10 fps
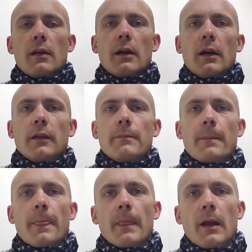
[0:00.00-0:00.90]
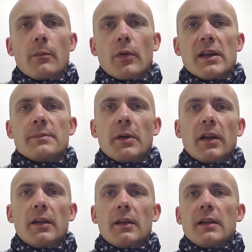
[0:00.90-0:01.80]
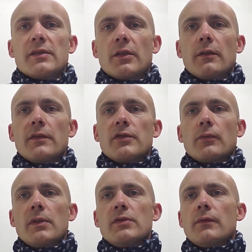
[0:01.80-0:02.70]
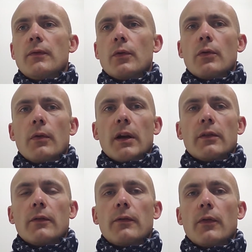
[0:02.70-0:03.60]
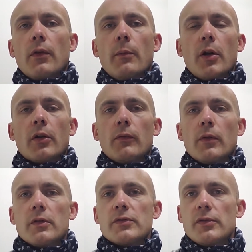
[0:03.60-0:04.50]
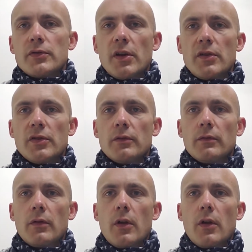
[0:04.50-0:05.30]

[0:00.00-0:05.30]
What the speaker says: Hi, I'm Bryce Puckett and I serve as the Region 4 Director for the American Rental Association,